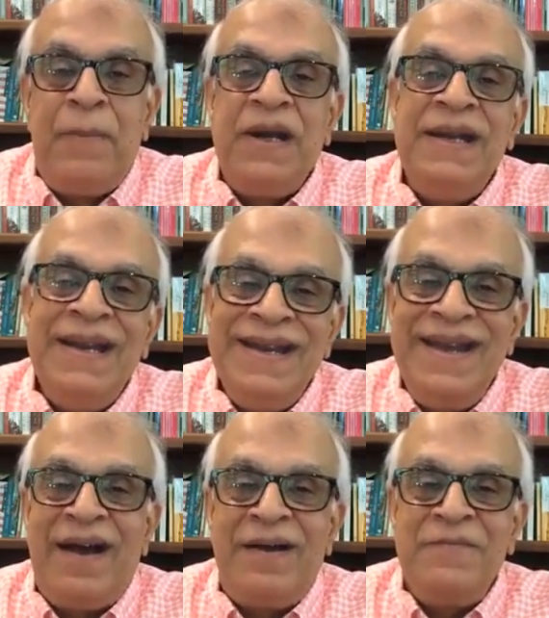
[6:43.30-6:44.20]
But in
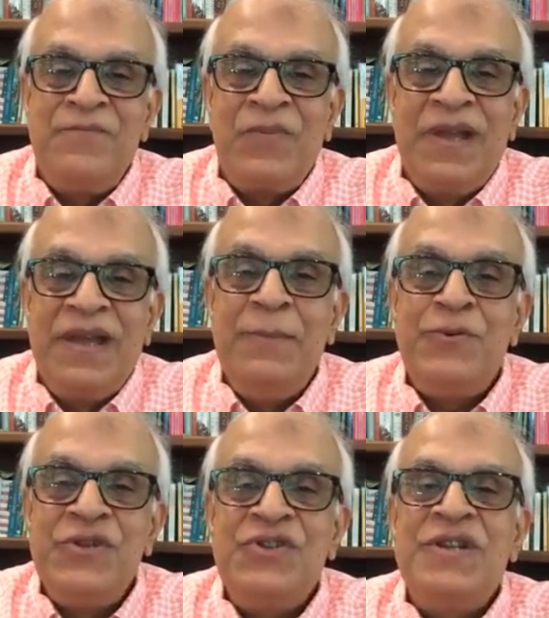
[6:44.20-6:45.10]
India, he
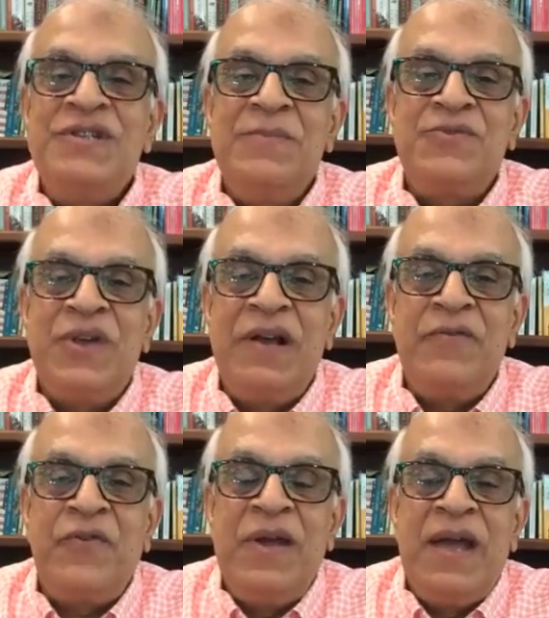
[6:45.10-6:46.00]
positions
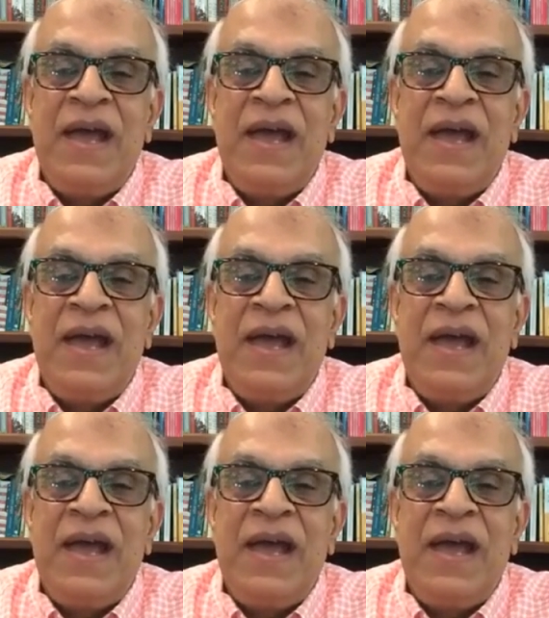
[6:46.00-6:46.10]
himself